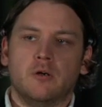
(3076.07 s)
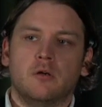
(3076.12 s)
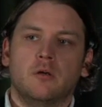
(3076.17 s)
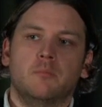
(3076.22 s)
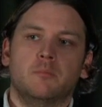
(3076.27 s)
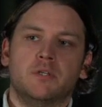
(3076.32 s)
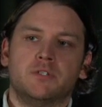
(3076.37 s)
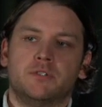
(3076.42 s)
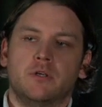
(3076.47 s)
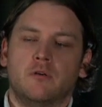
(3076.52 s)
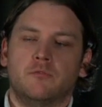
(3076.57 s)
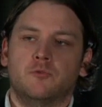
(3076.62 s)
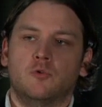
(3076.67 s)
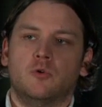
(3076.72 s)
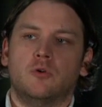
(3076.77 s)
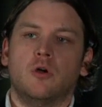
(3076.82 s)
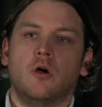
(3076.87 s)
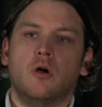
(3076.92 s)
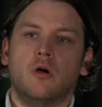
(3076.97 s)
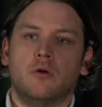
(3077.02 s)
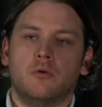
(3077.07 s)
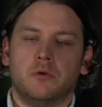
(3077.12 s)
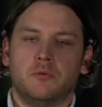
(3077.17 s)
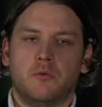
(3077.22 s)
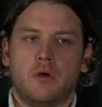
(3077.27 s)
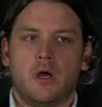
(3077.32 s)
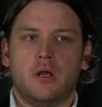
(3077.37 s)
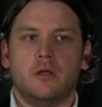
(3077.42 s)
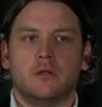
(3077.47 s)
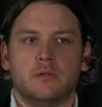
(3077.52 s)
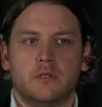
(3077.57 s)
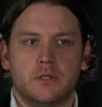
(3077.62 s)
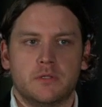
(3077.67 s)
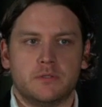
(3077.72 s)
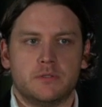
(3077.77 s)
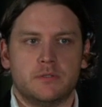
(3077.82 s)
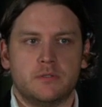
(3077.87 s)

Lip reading: Michel Foucault would write on this